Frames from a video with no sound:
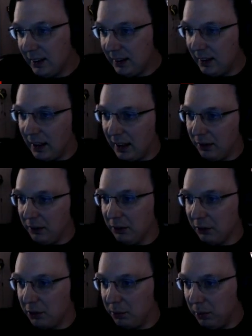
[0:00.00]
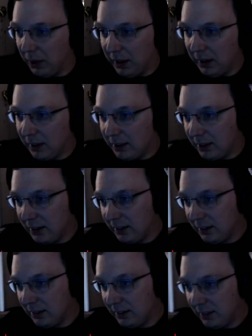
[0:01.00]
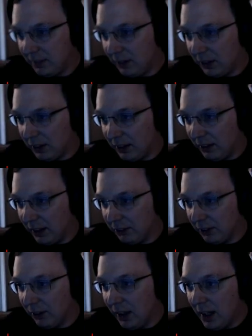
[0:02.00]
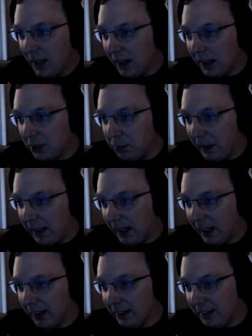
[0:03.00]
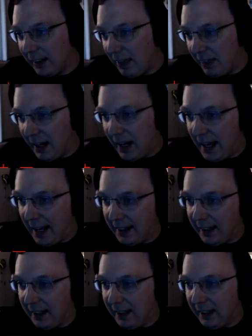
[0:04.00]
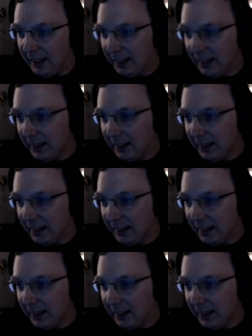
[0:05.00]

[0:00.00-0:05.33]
not going to explain it. So I don't have to. It's because they had a